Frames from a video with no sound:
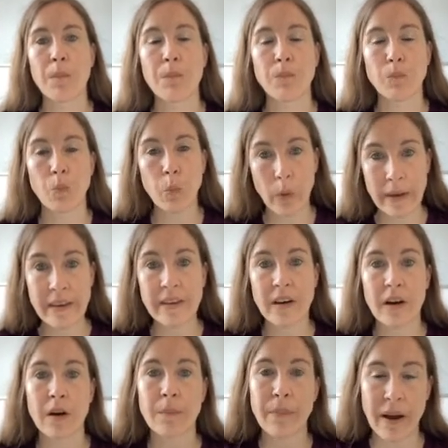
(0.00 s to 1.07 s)
weaker
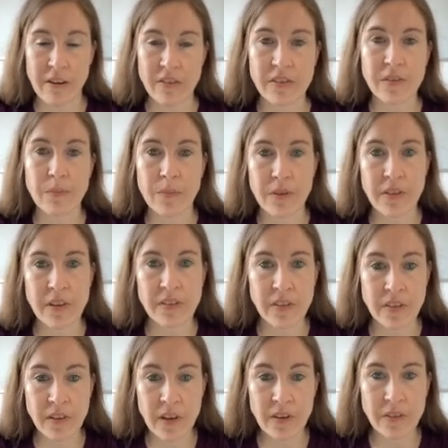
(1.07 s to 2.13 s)
parasympathetic
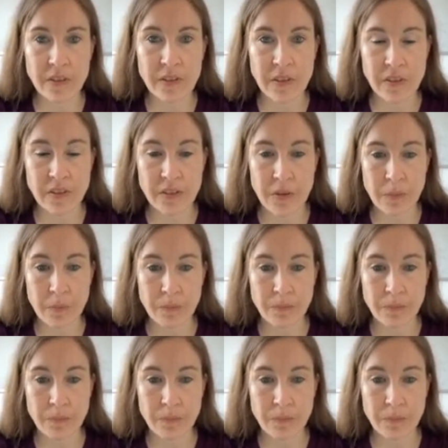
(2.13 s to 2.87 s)
nervous system.